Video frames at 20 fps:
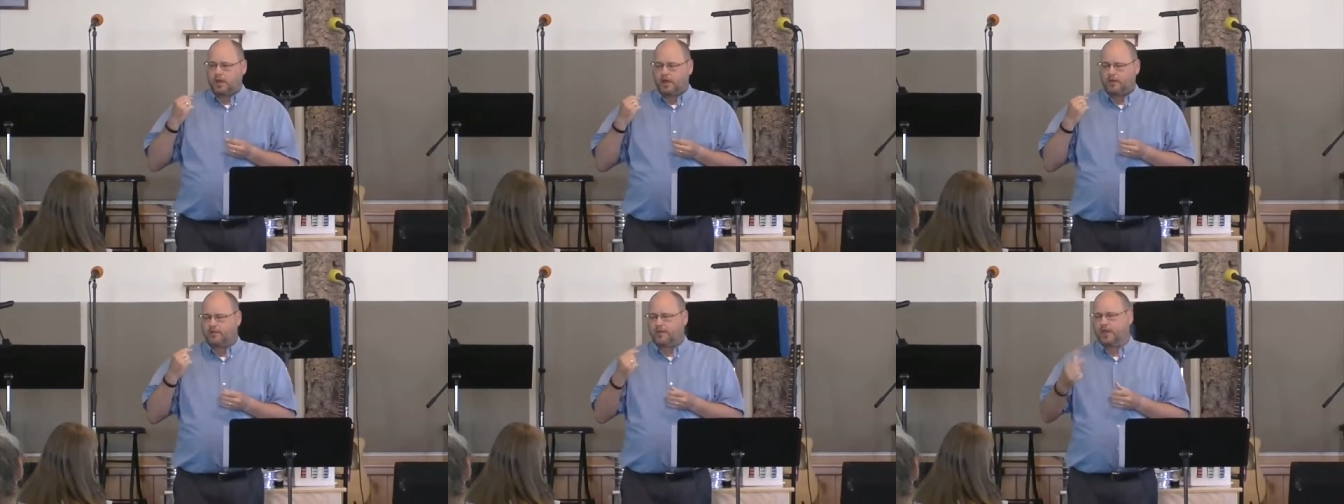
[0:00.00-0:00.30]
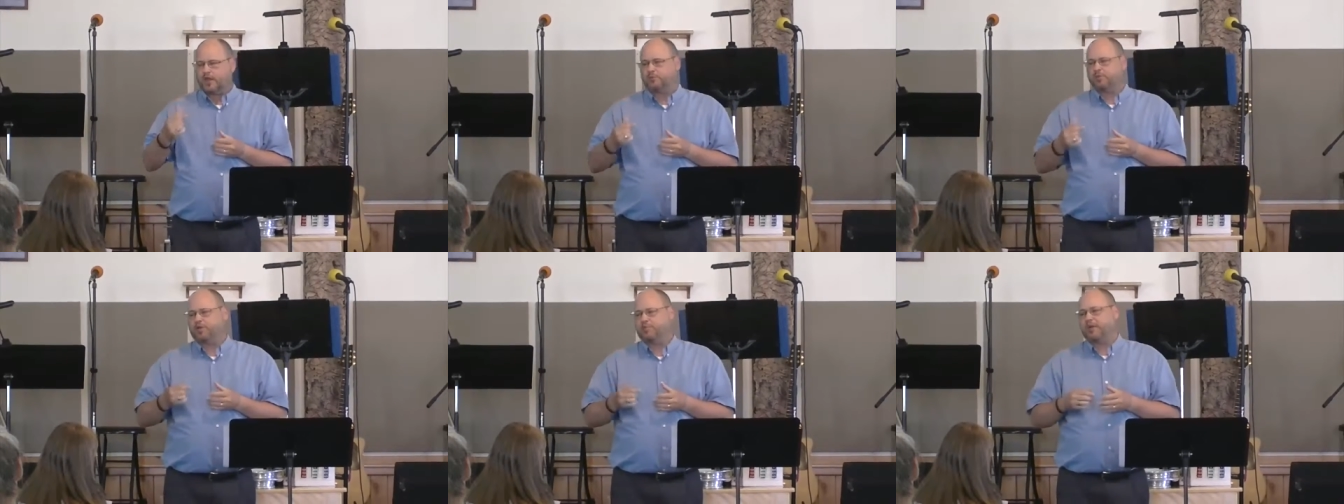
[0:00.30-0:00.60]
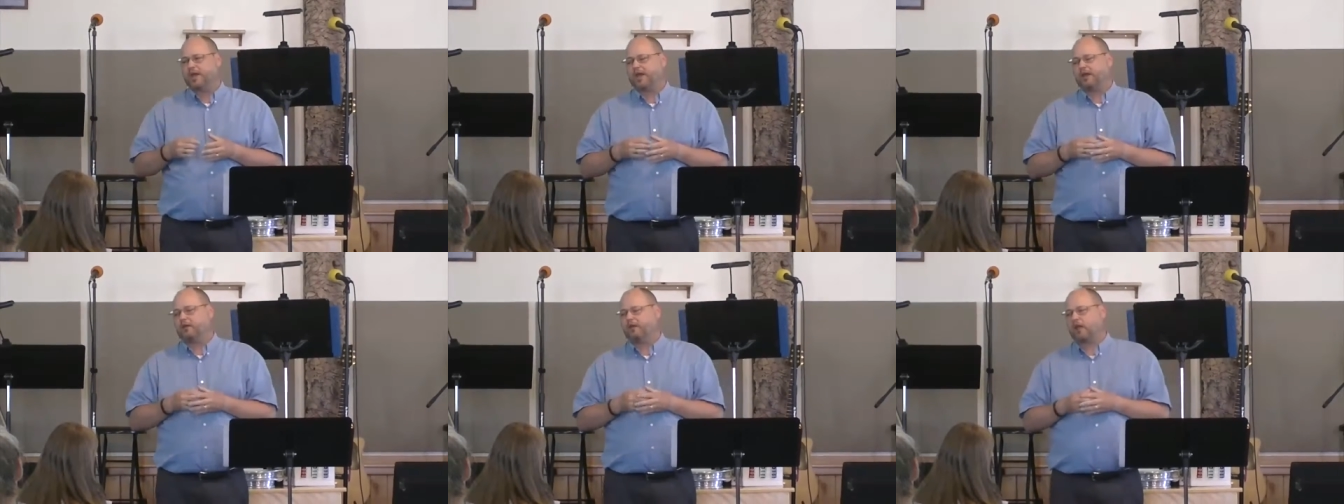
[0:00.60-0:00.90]
and then be
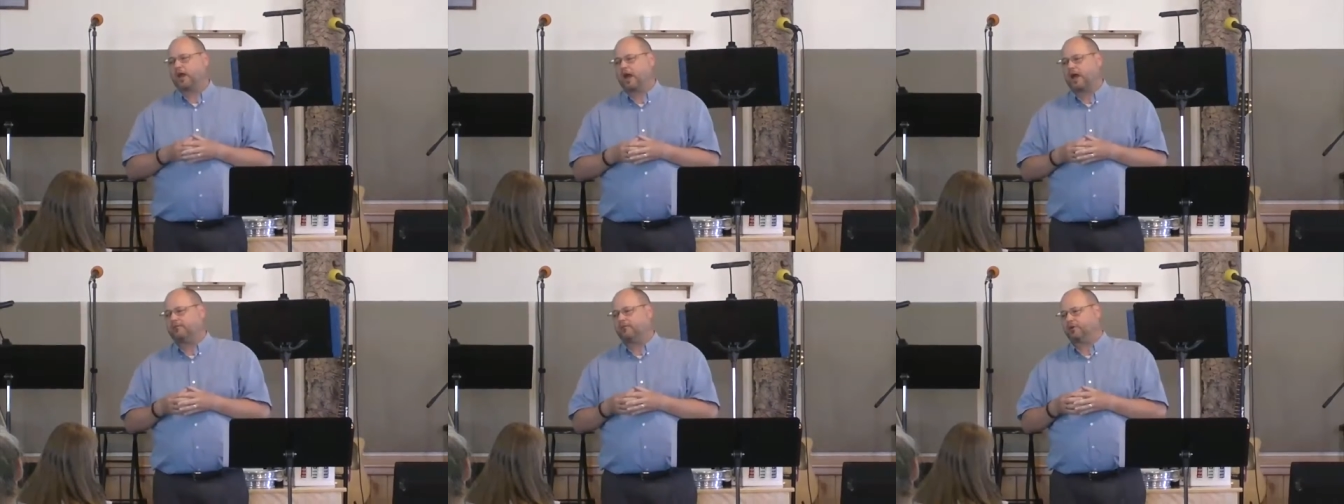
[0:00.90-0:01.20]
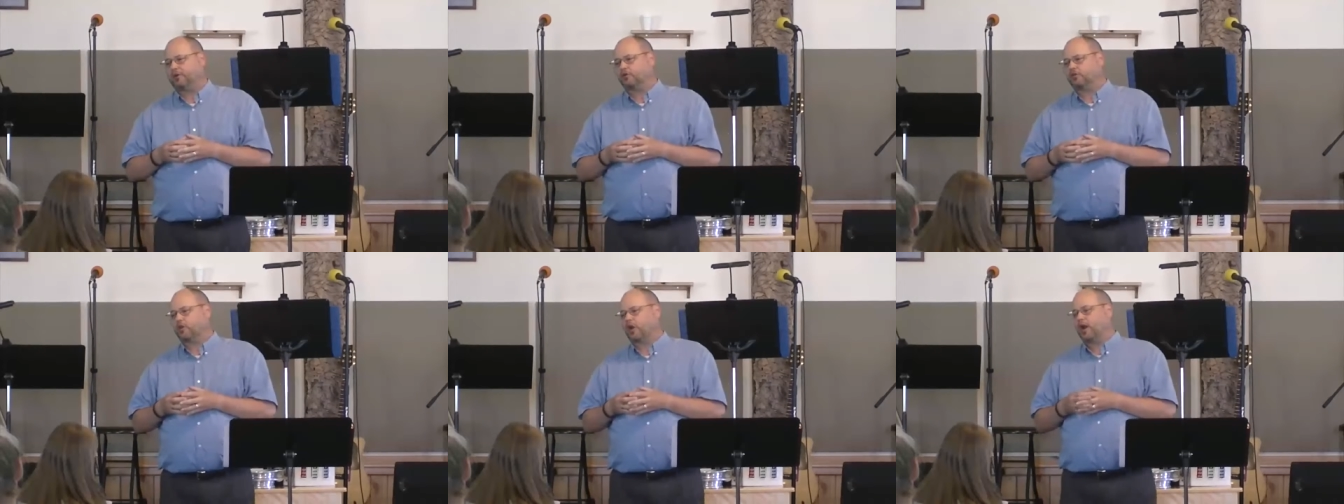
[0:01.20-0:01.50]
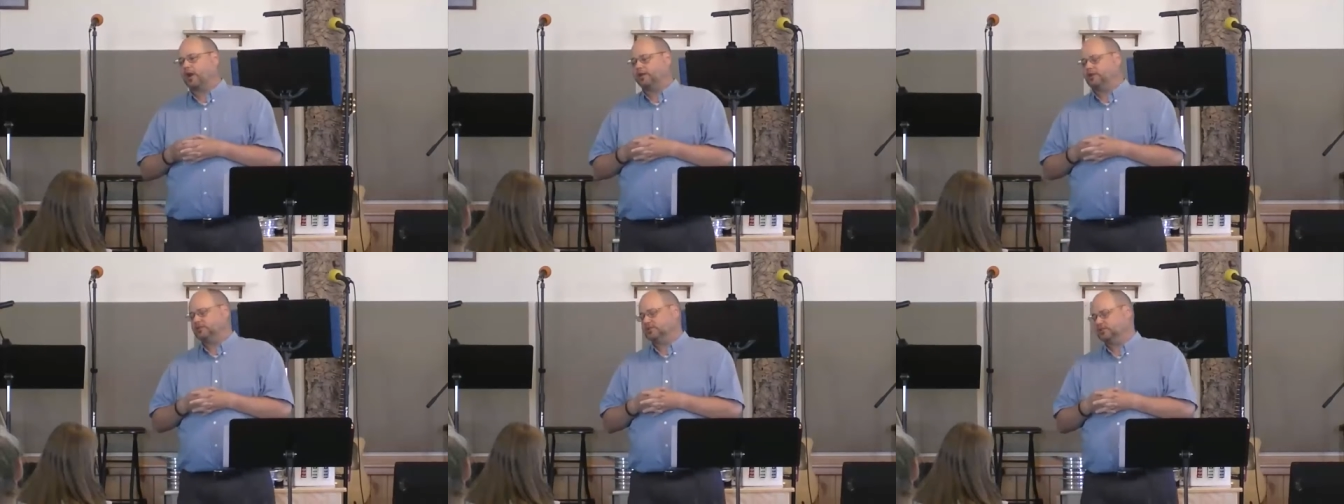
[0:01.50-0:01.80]
made alive in
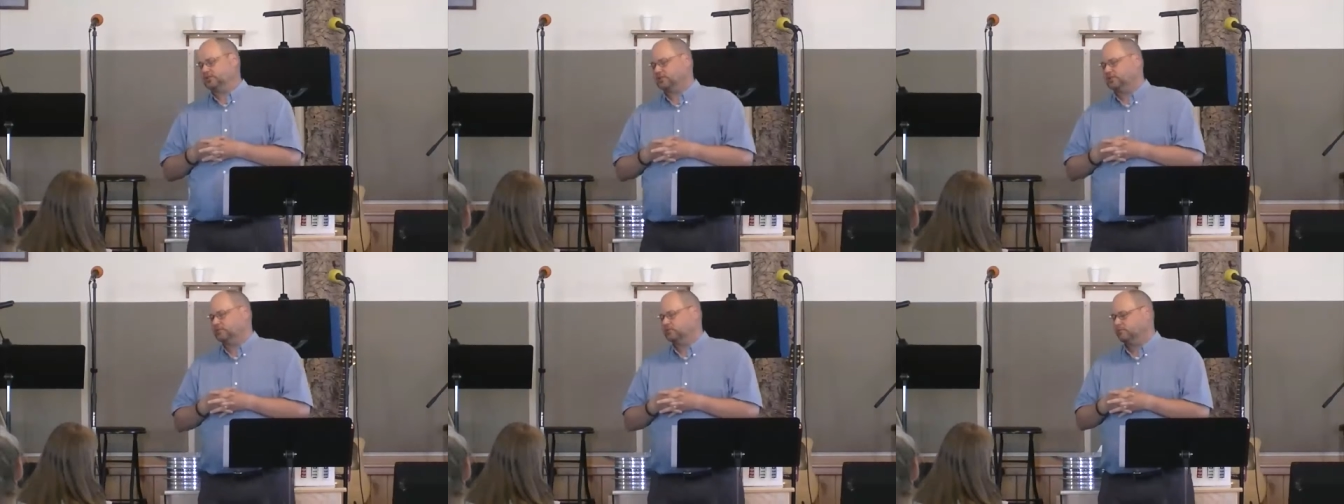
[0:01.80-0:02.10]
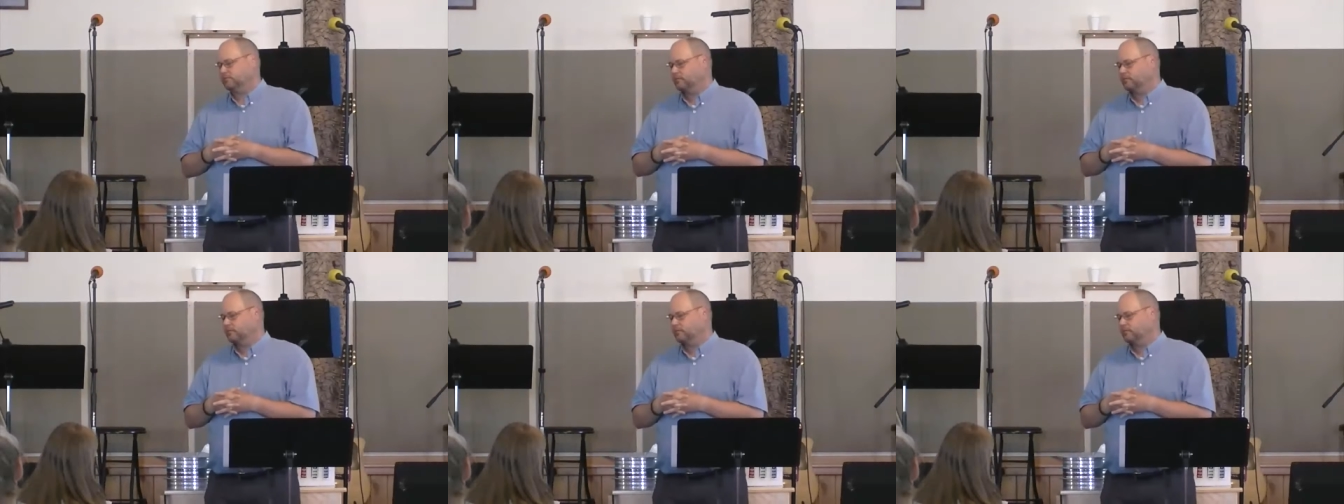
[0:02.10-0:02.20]
Christ.